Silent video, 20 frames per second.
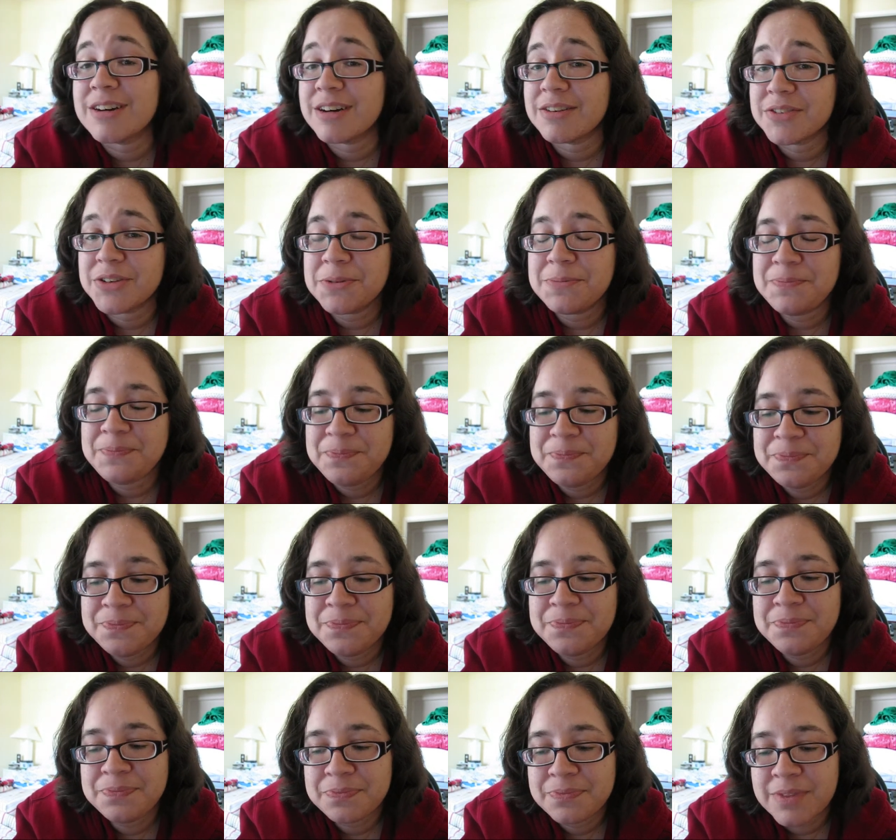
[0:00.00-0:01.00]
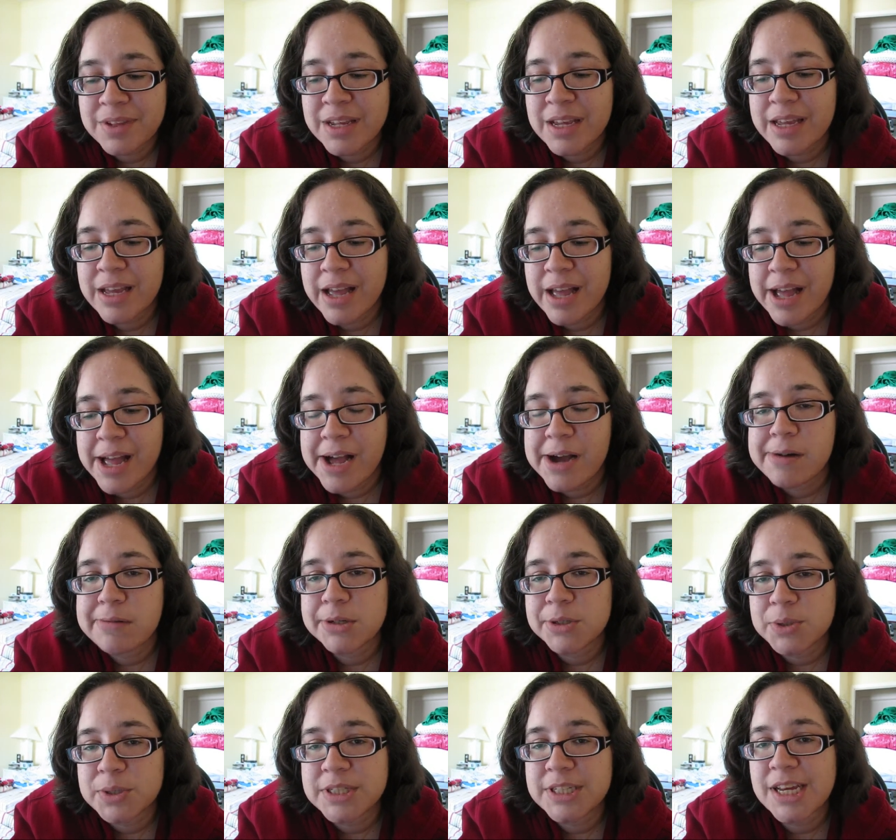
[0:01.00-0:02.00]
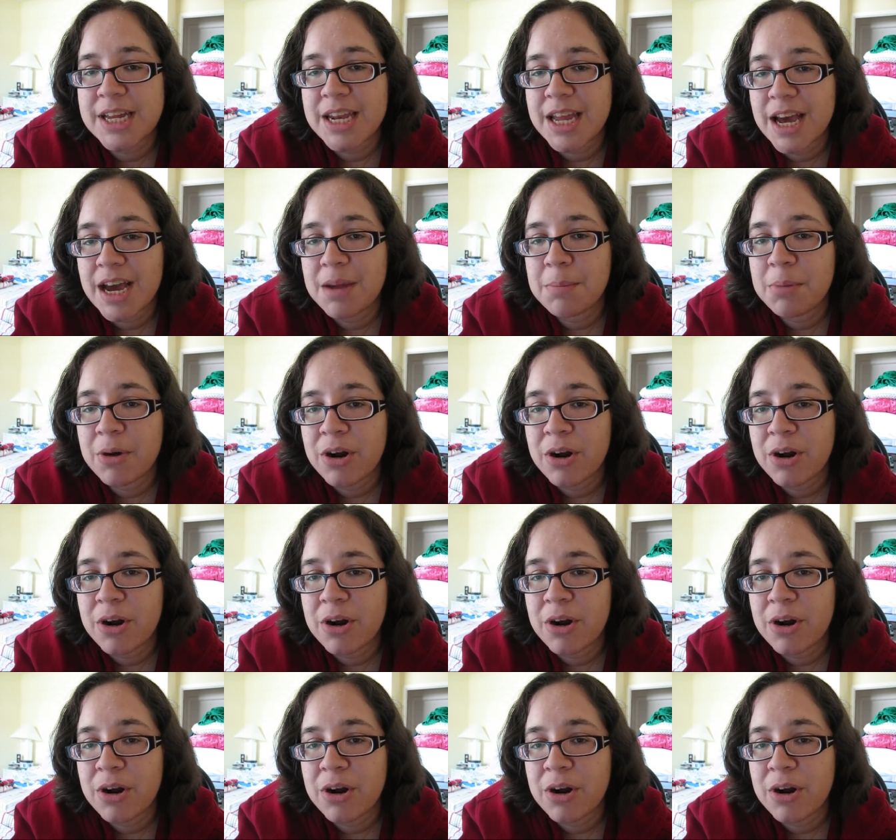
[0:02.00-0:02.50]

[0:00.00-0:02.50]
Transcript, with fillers: cover, which was set in Hyde